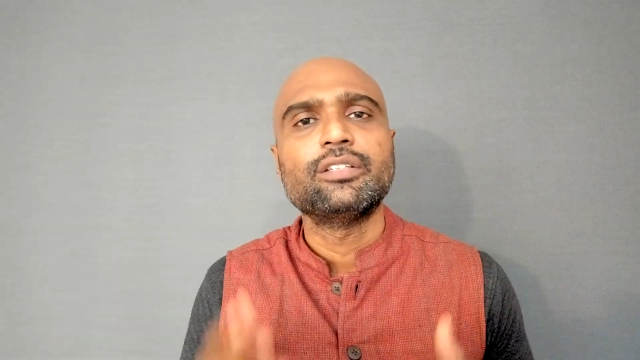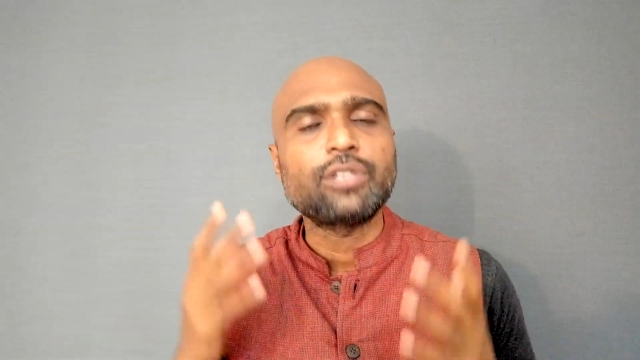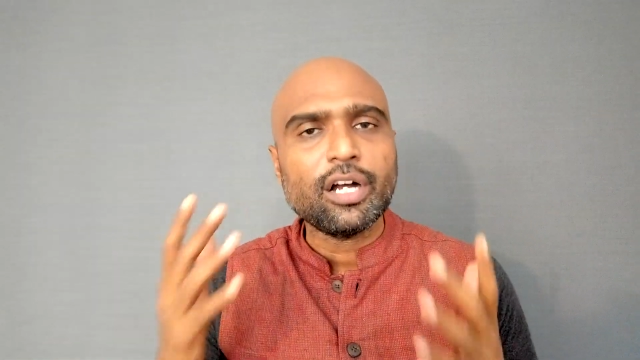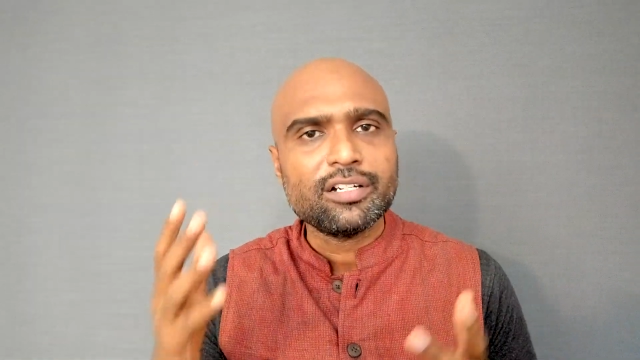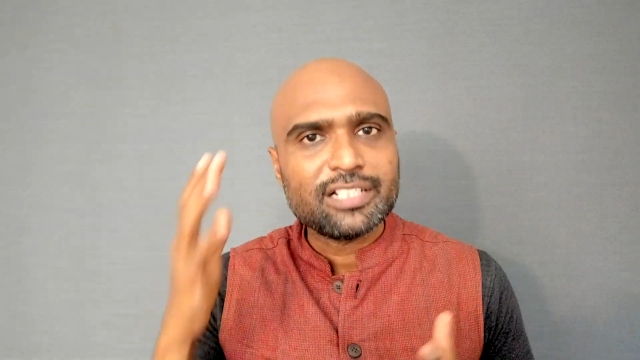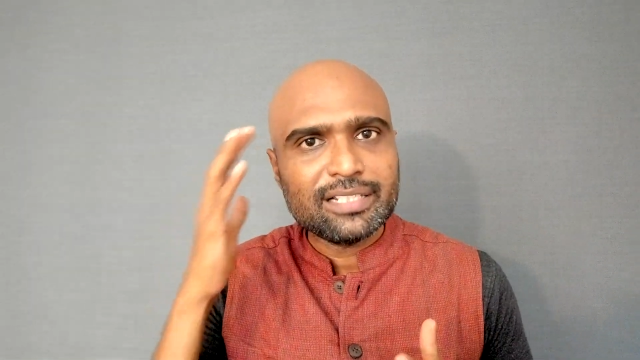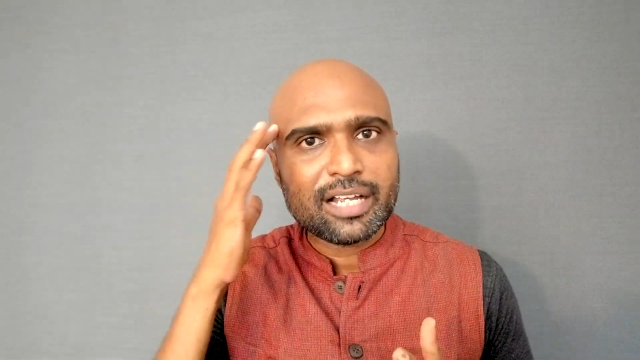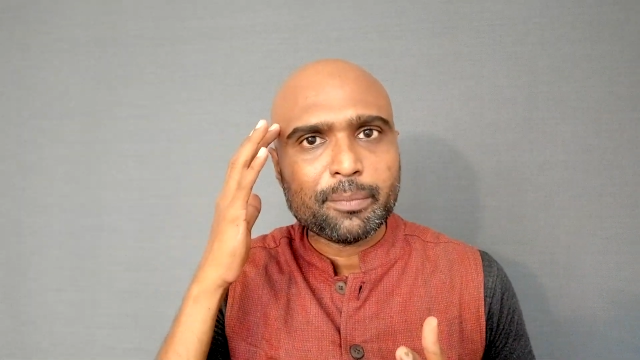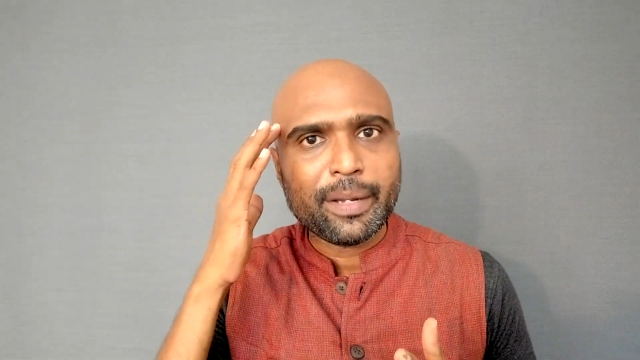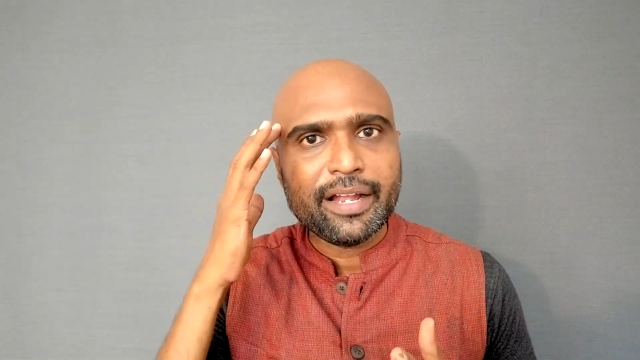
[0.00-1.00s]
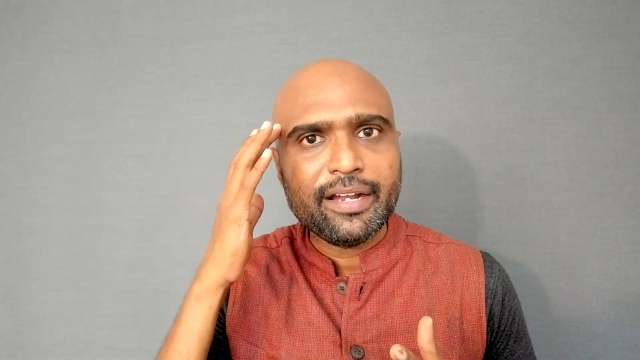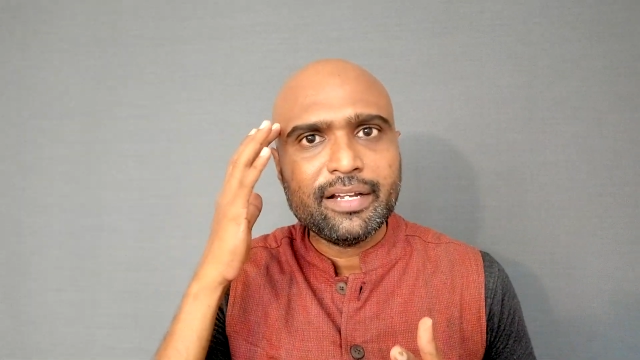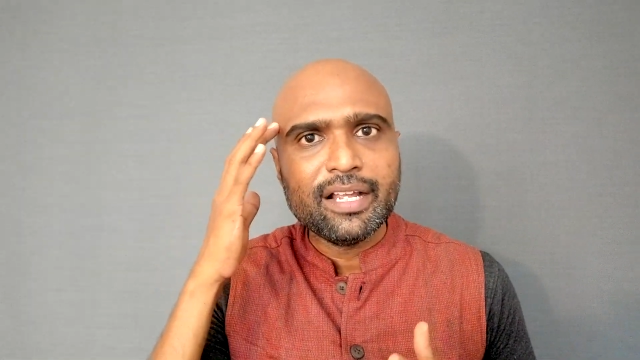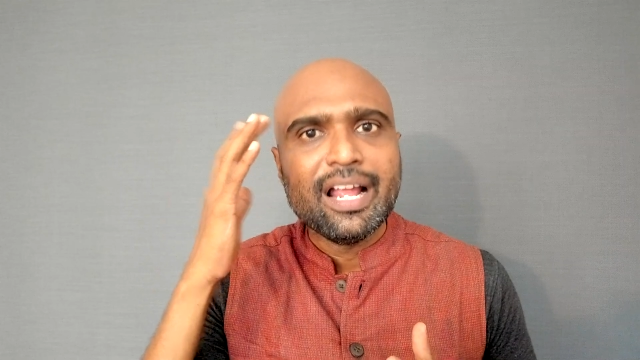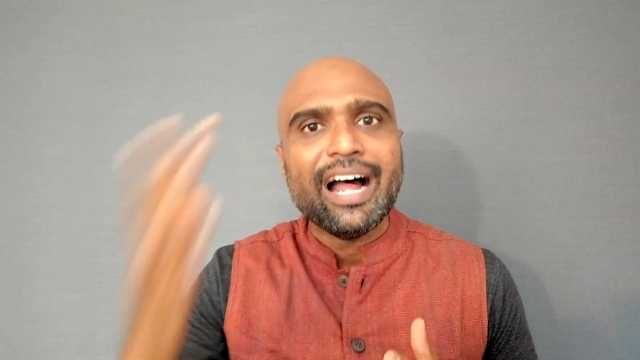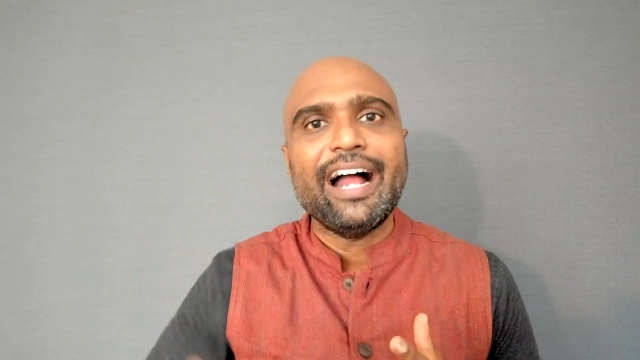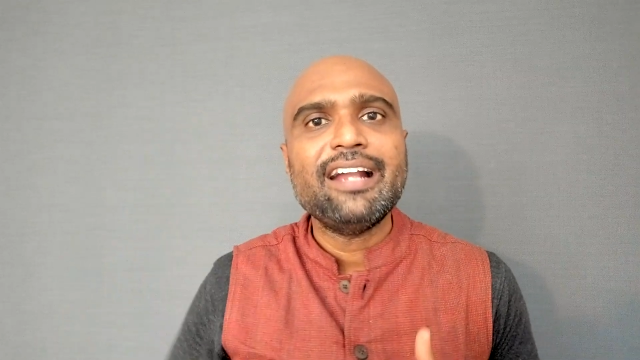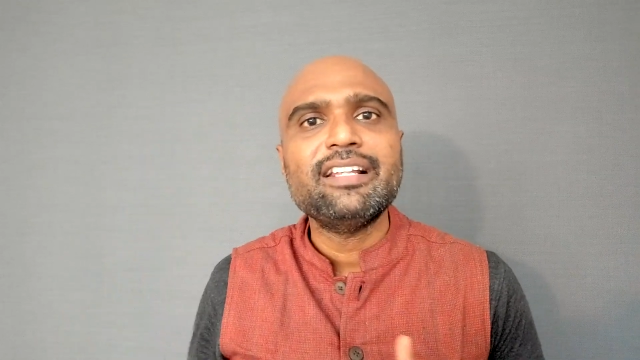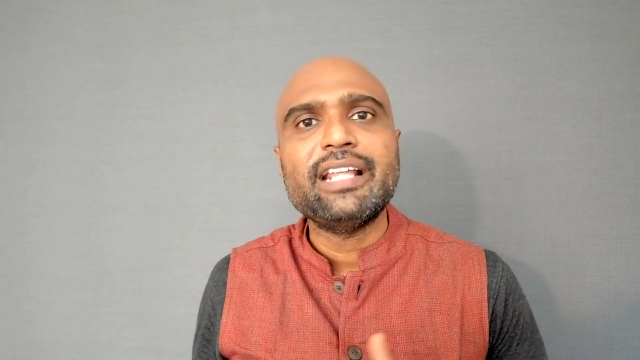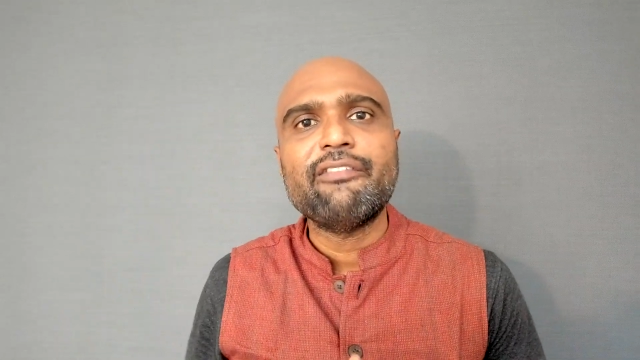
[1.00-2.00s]
thoughts in their mind
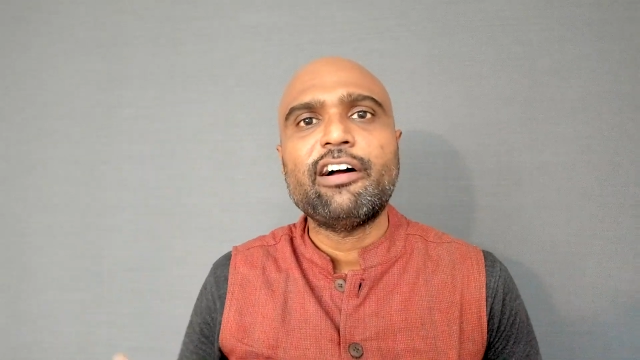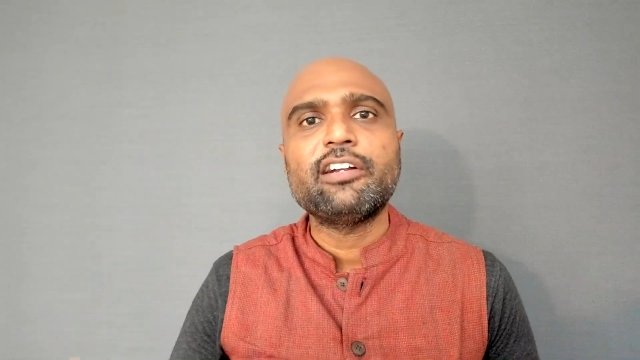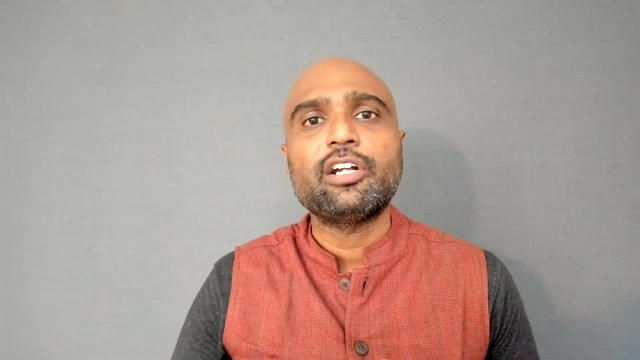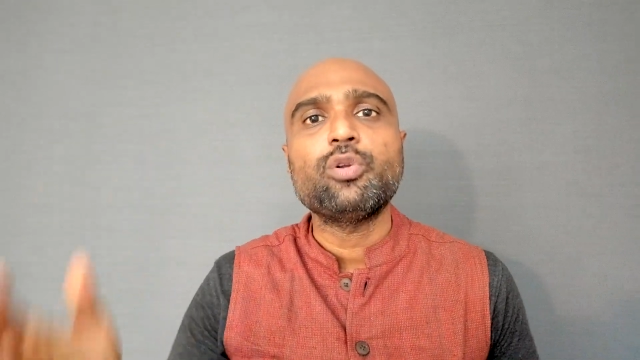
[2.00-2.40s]
and they wanted